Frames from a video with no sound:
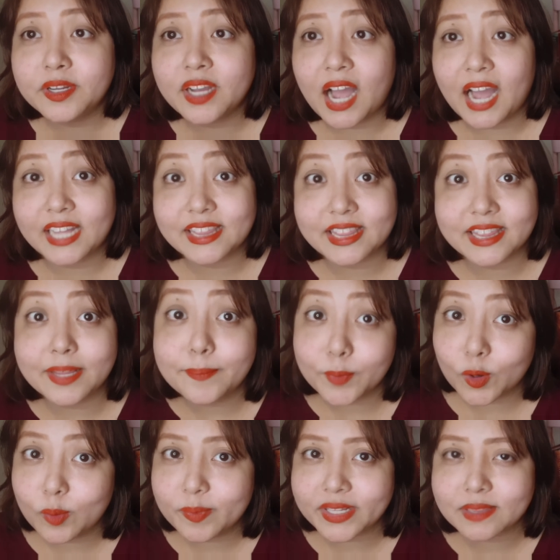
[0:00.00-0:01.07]
At the
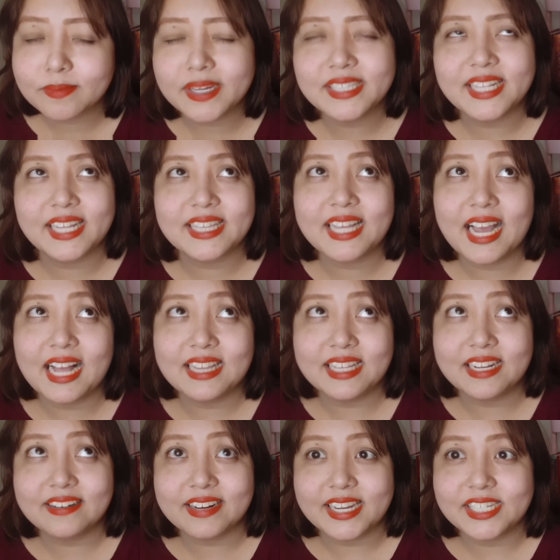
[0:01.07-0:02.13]
moment, my
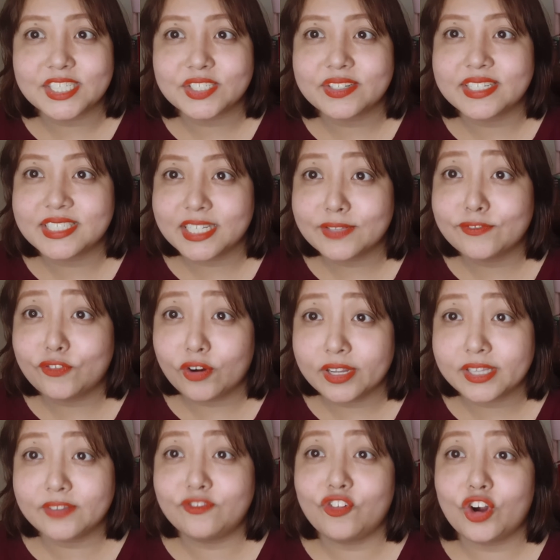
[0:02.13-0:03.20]
NetGalley ratio is at
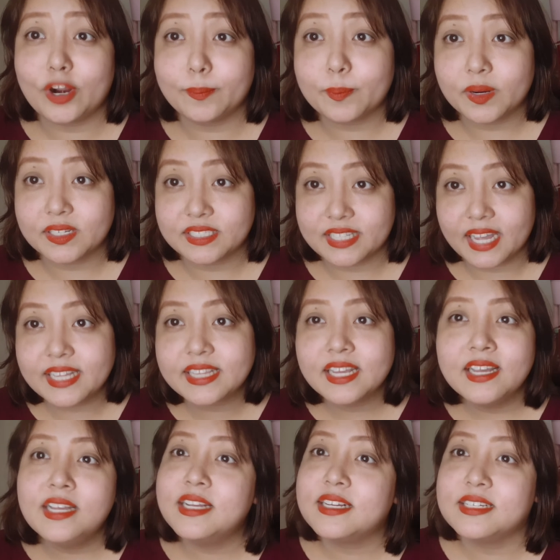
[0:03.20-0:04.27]
44%.
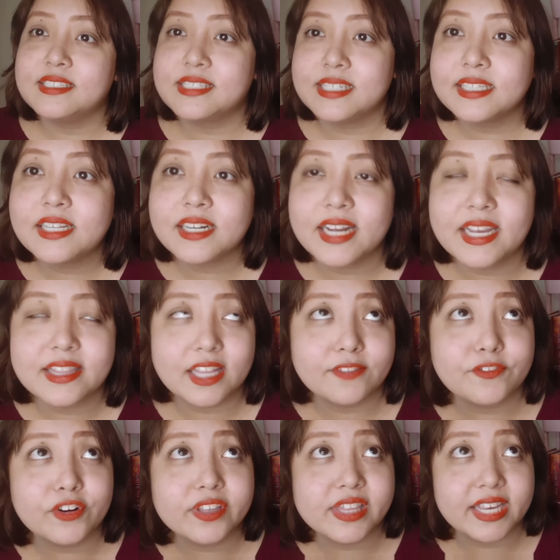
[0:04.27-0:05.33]
Considering that
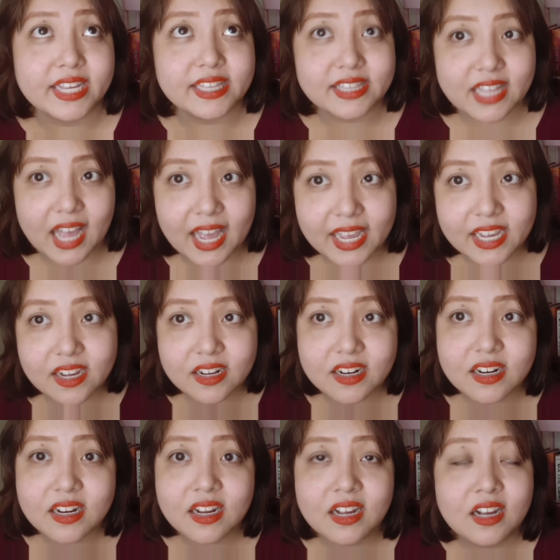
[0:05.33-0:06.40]
for the
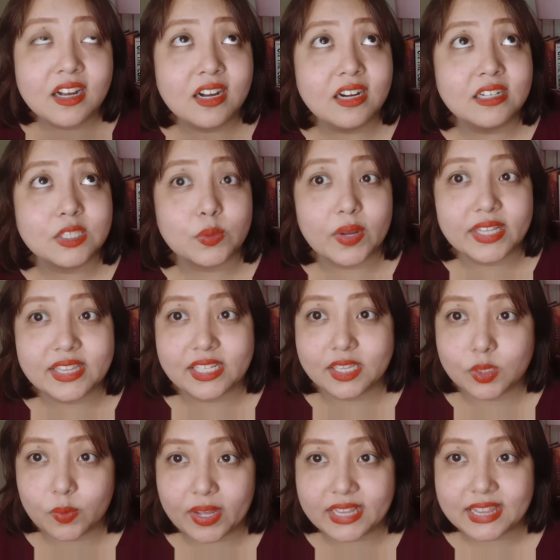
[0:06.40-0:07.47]
entire
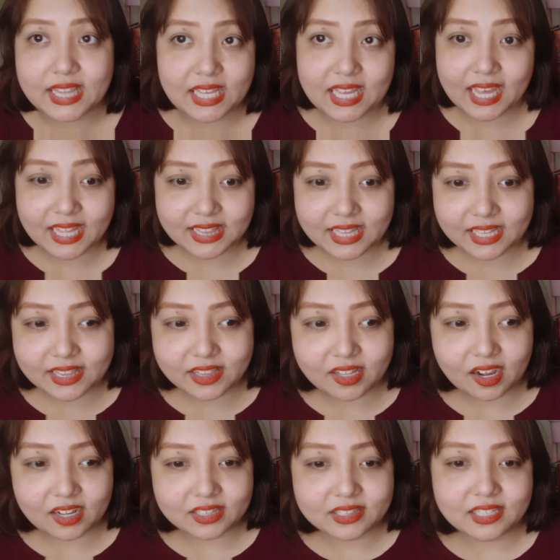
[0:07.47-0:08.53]
2020, I did
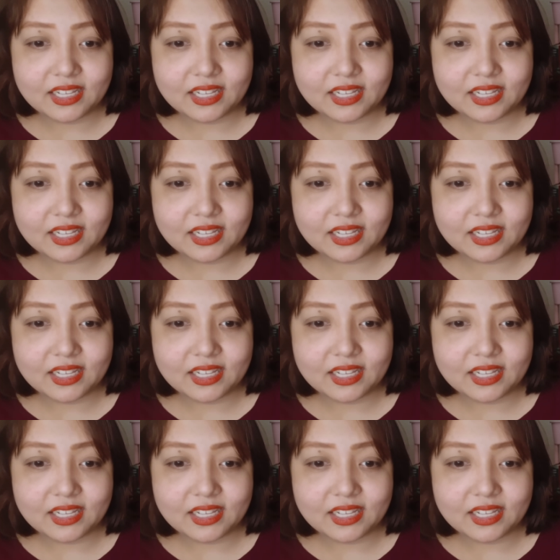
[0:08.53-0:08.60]
not